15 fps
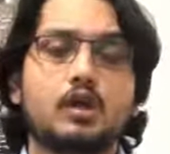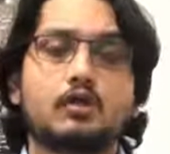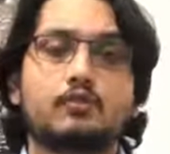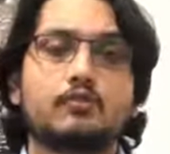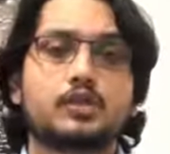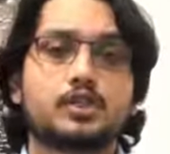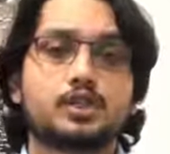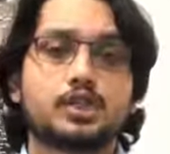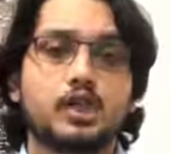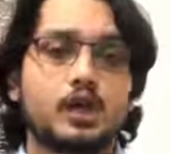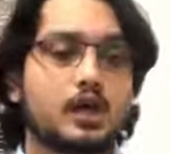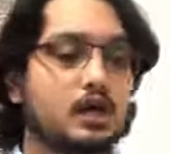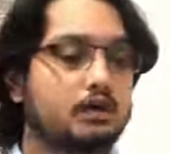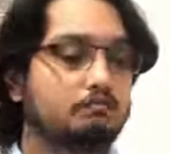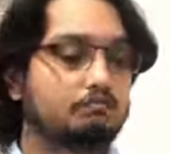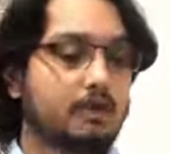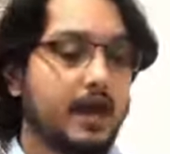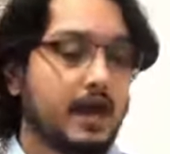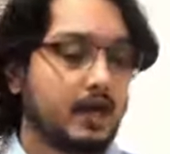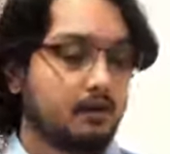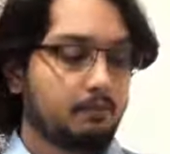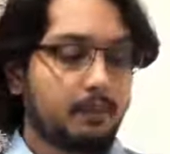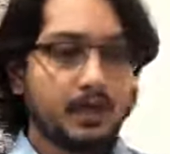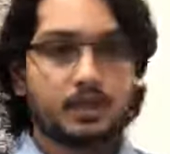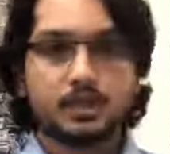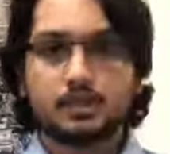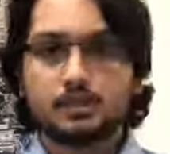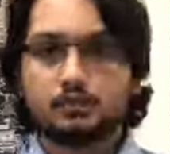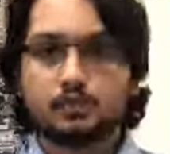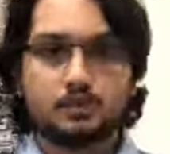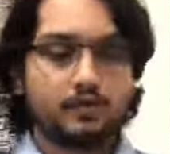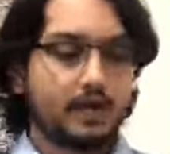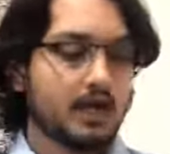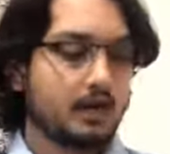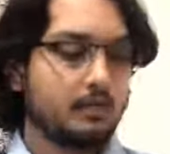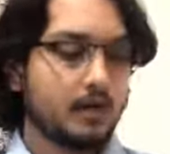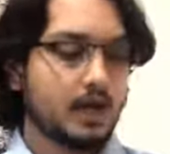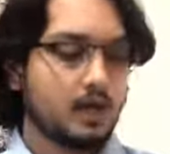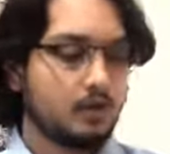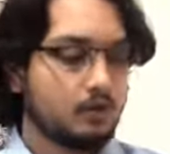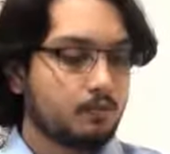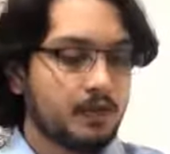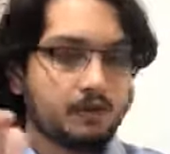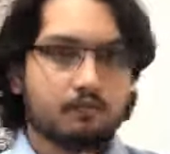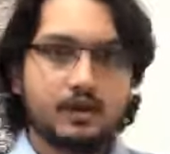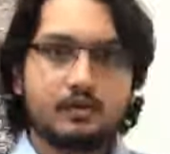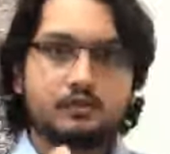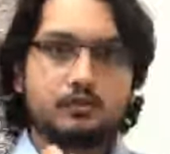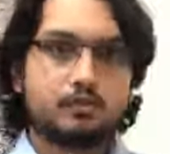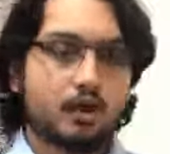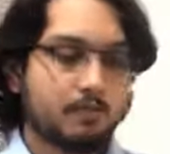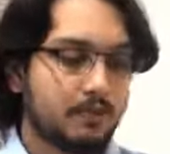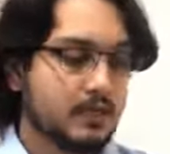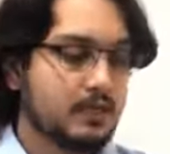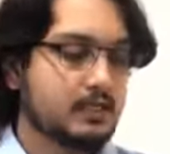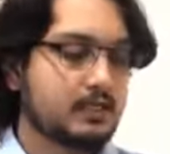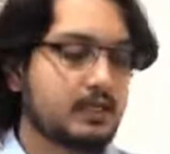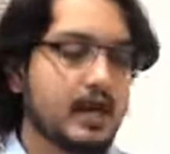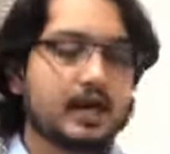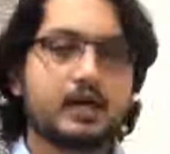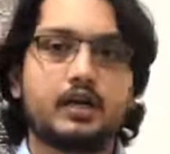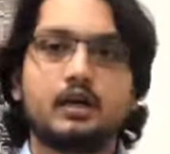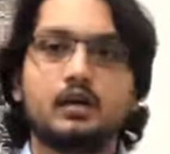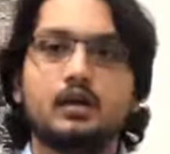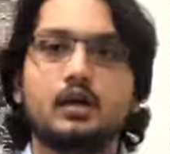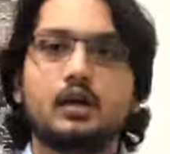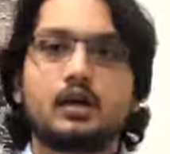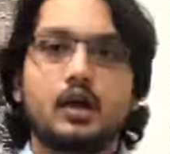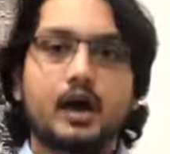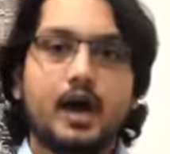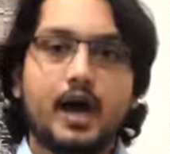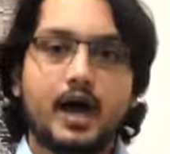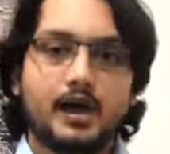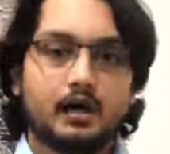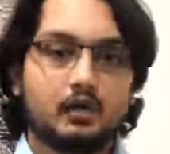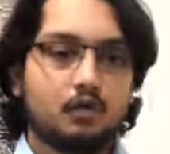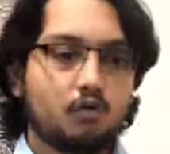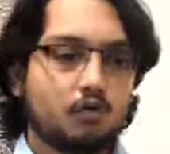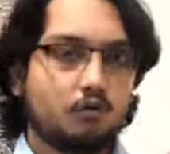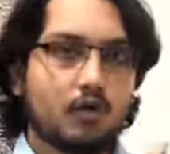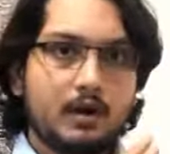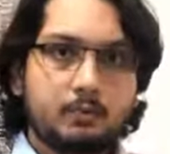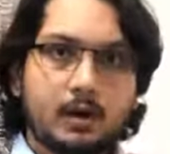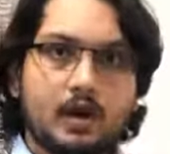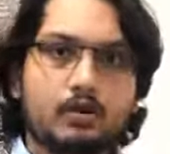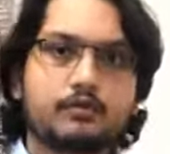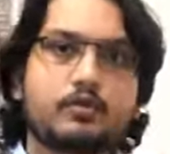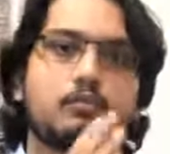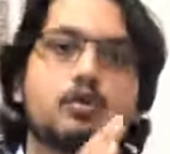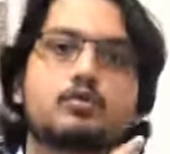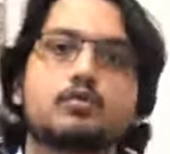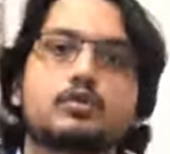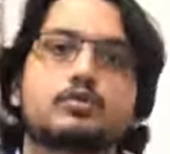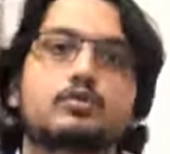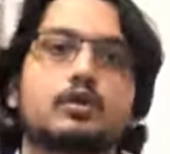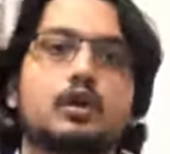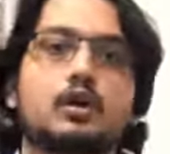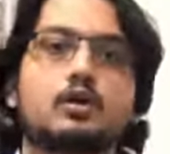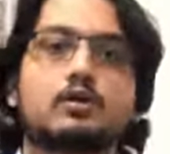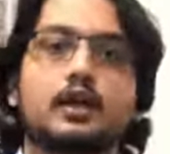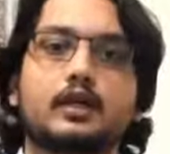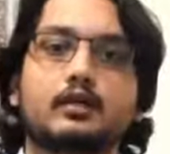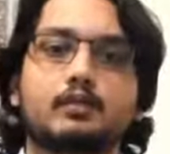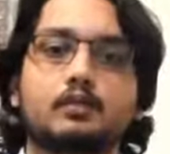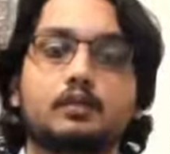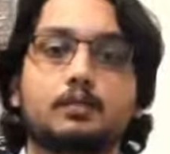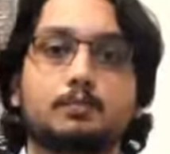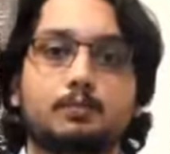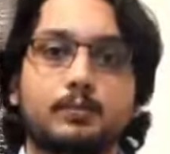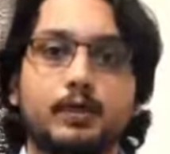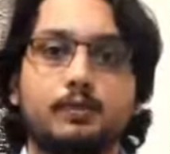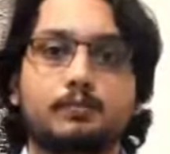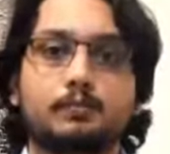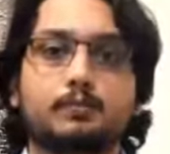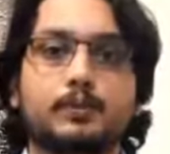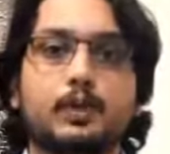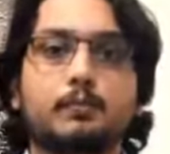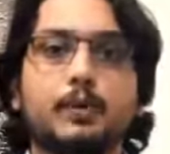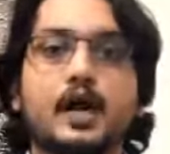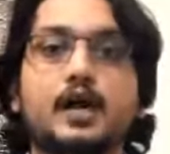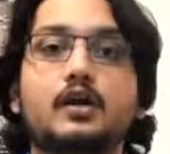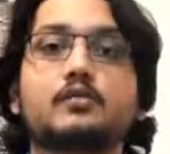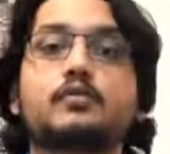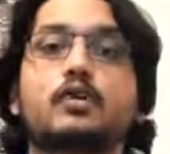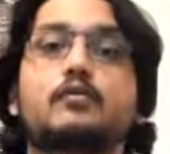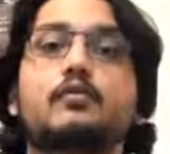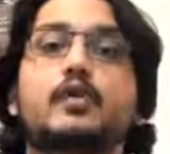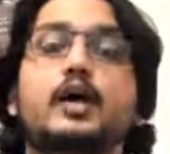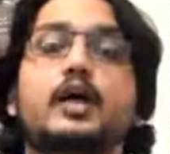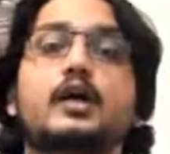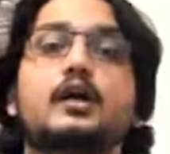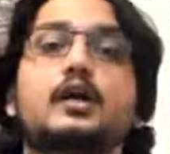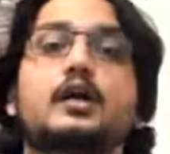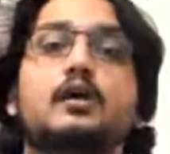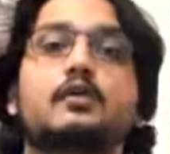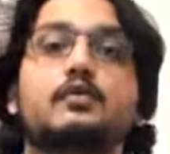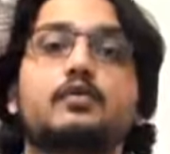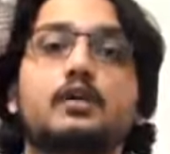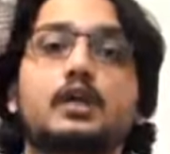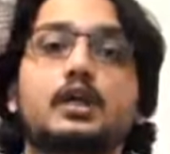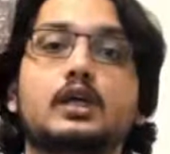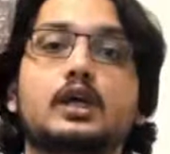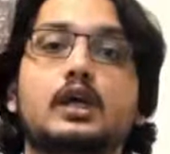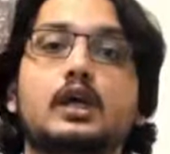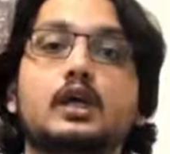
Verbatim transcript: which had pages which were coming out but were properly stacked in and one part of the book was like the, the part from where we